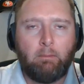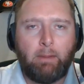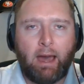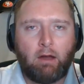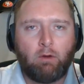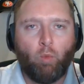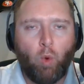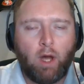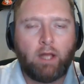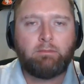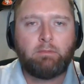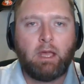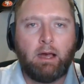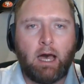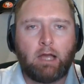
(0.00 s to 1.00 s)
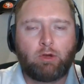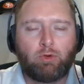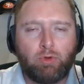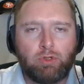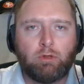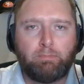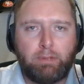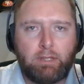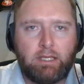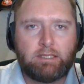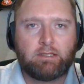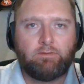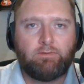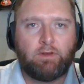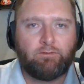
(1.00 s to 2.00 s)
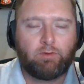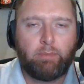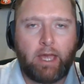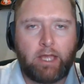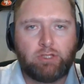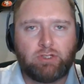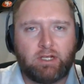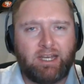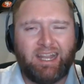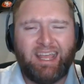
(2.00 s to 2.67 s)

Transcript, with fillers: about one uh, crucial piece of information.